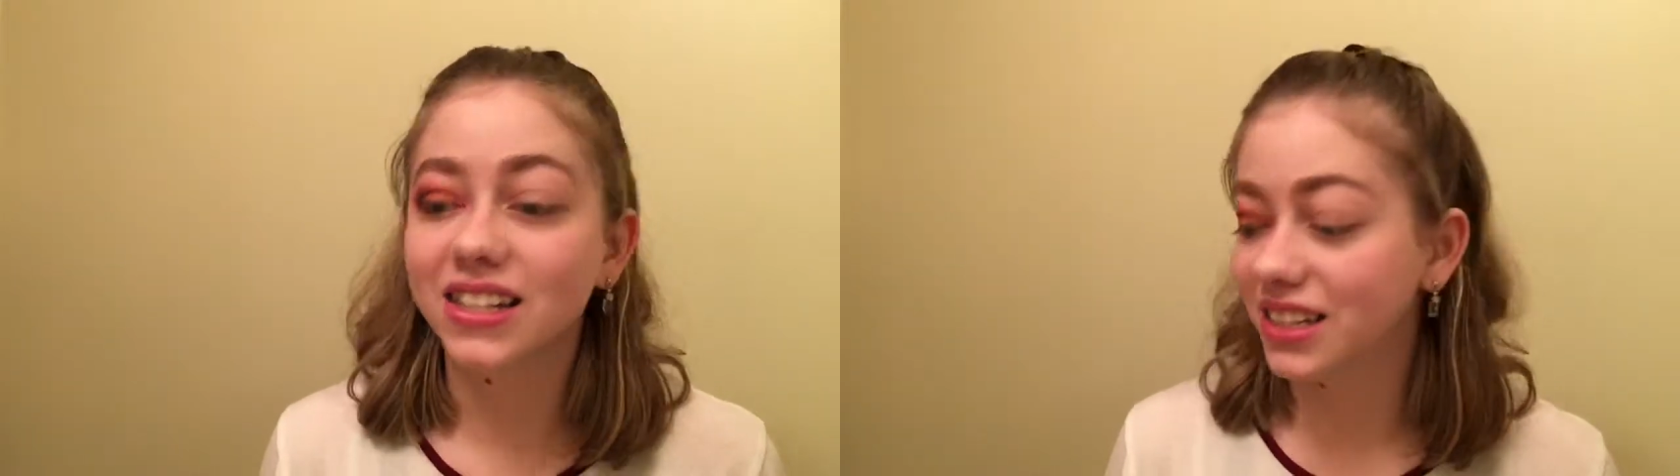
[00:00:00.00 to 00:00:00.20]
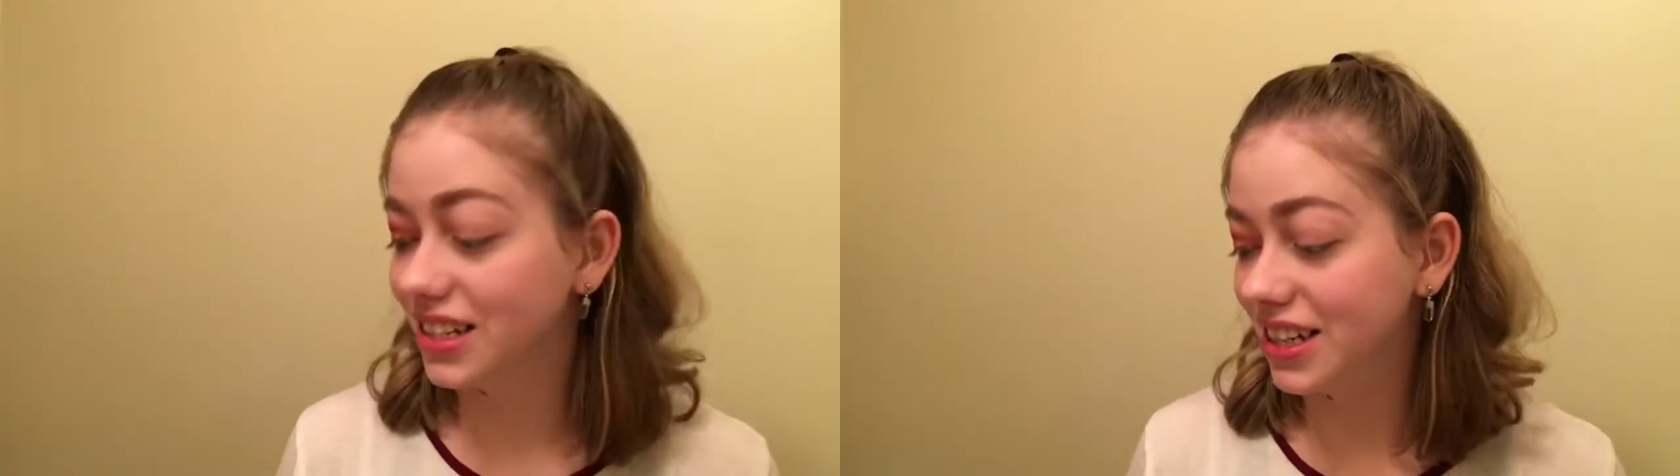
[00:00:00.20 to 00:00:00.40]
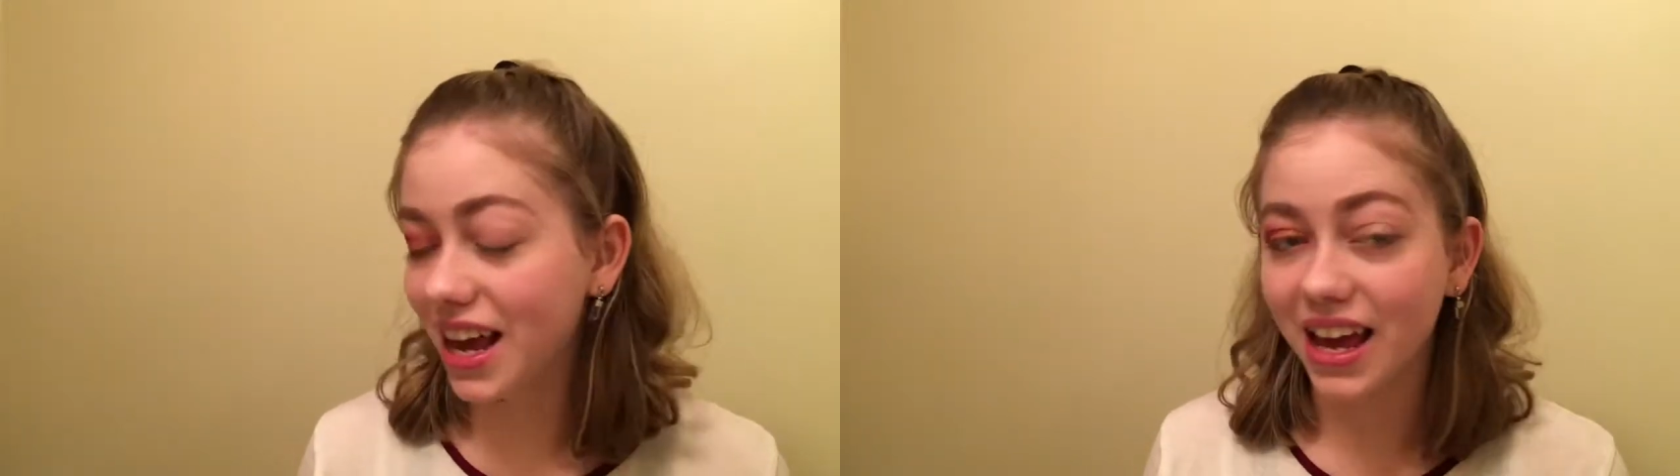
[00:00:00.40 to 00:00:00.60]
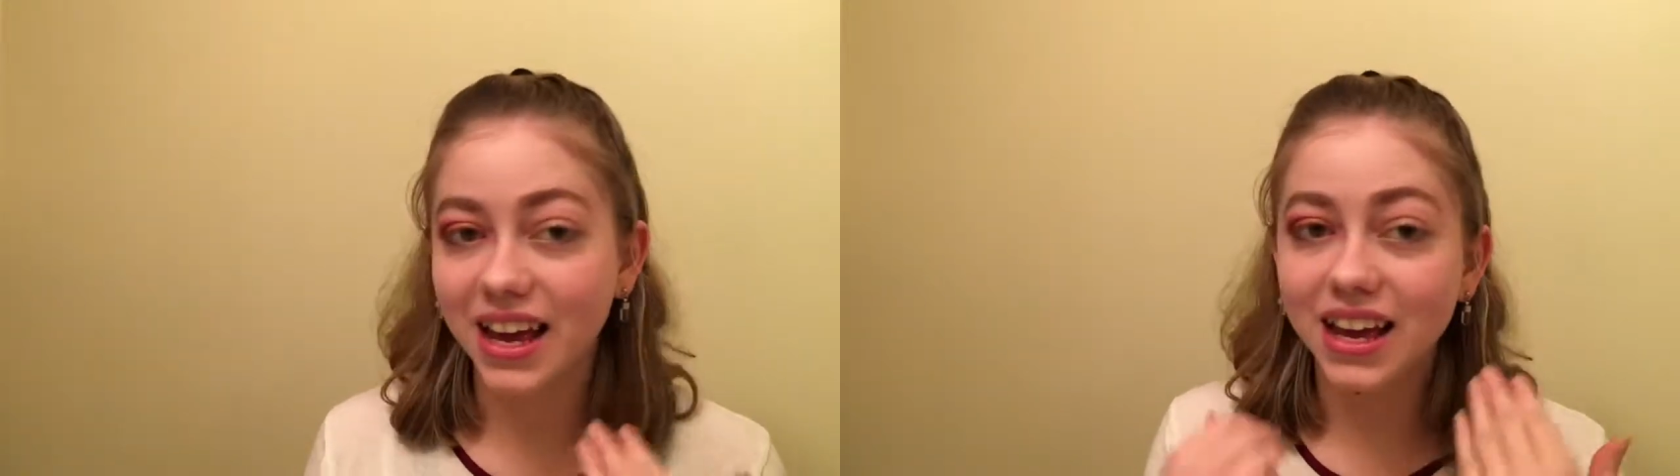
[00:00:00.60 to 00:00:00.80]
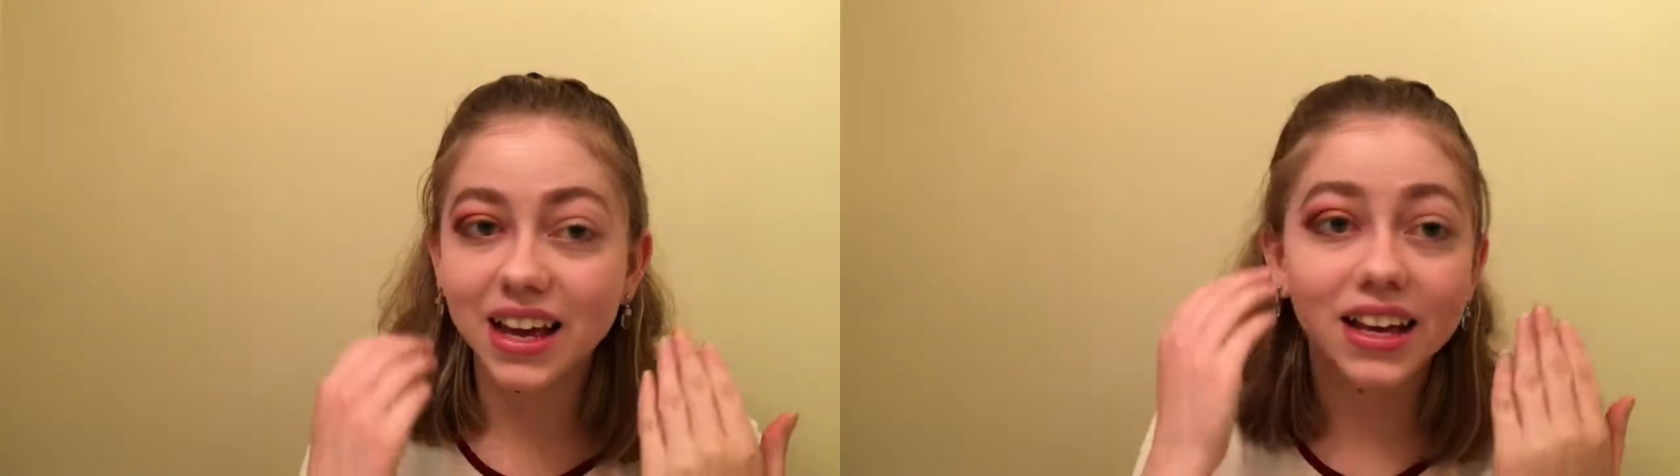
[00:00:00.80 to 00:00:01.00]

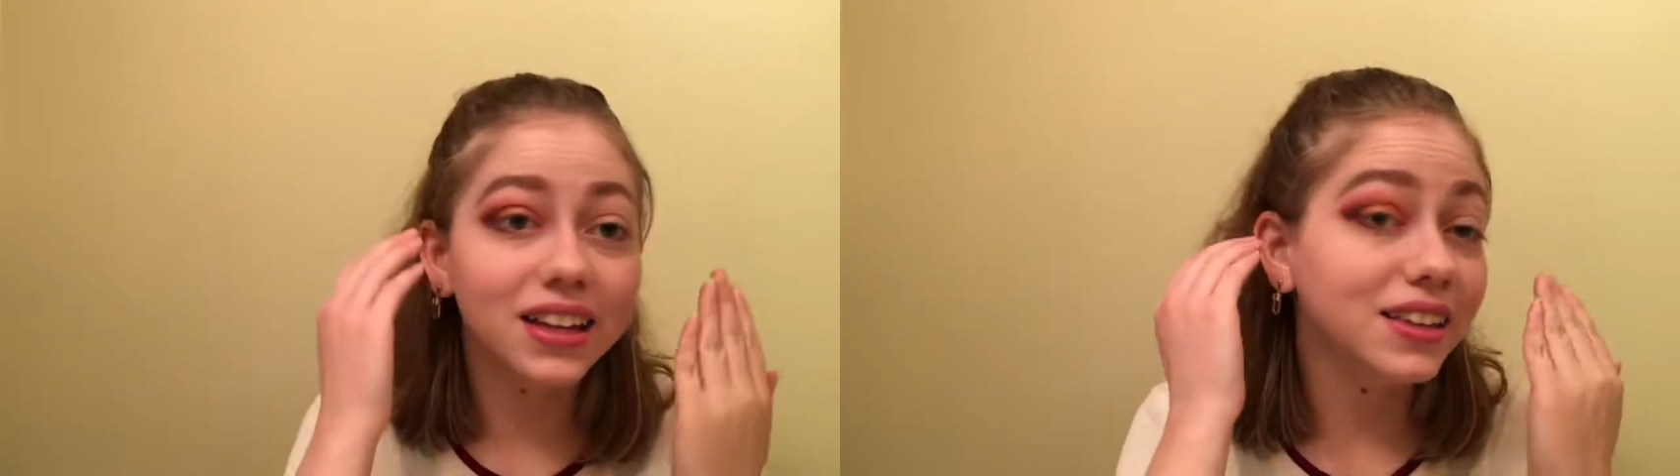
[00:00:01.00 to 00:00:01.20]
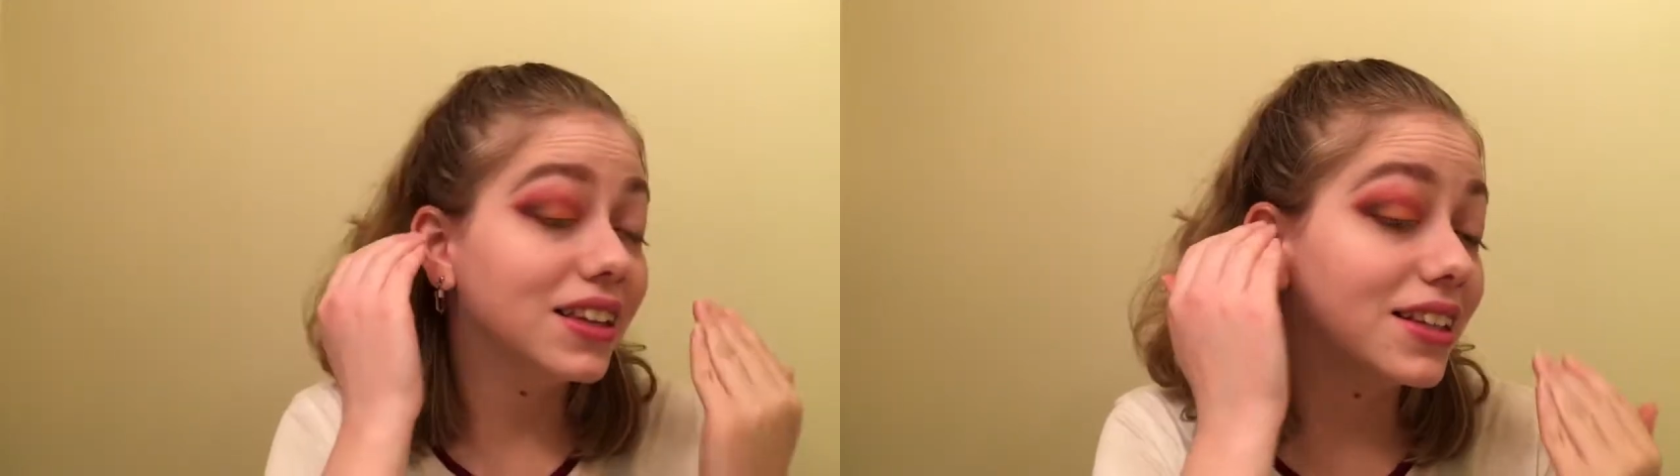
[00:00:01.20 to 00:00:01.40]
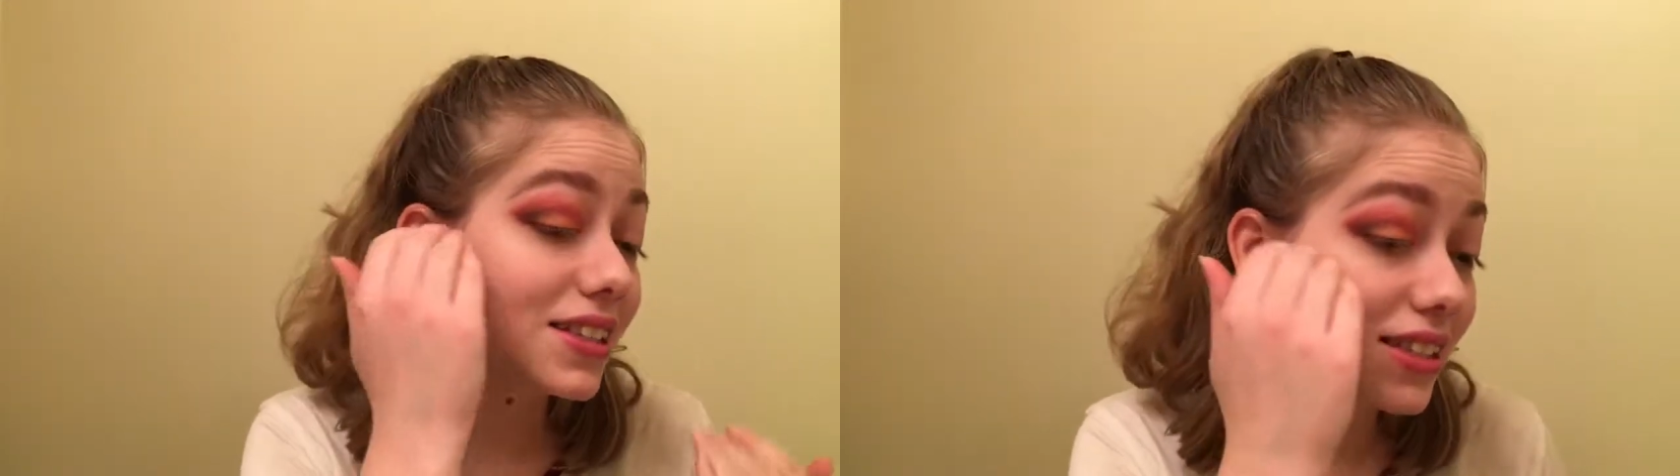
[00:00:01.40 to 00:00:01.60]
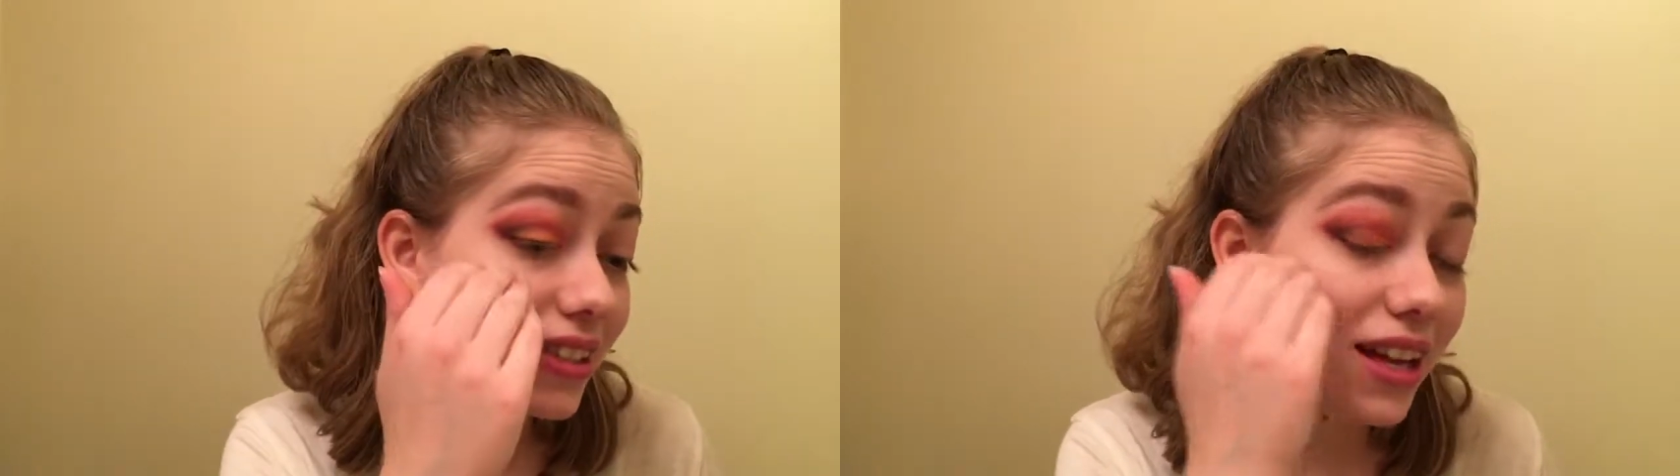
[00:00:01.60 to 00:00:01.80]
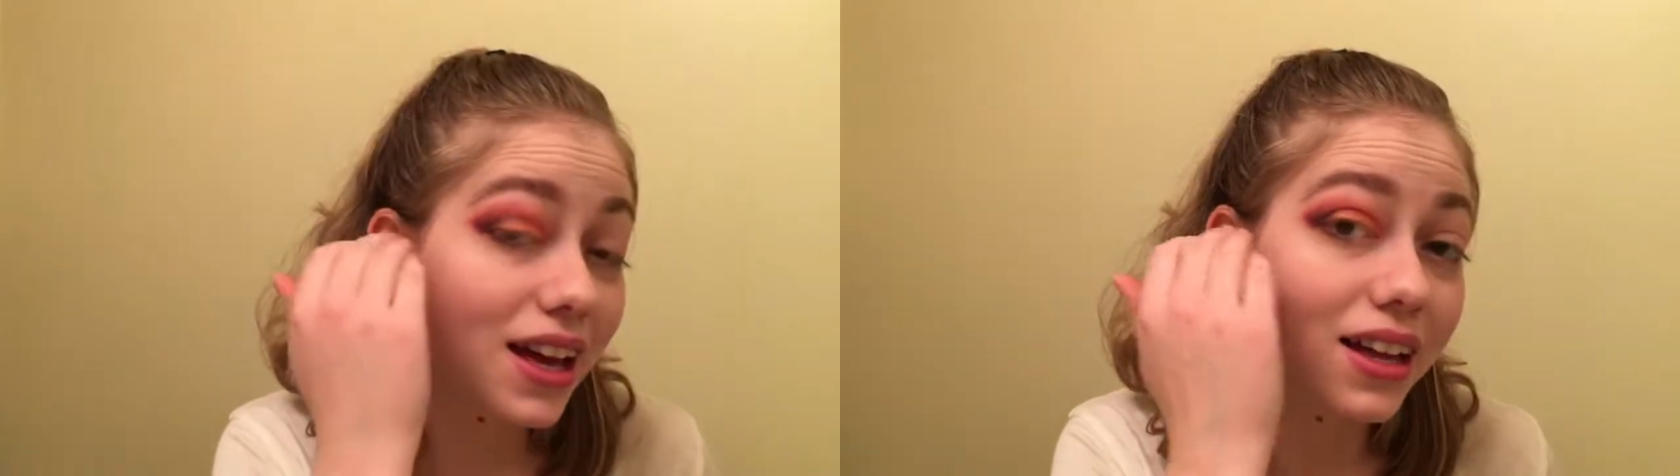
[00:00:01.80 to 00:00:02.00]
Today, this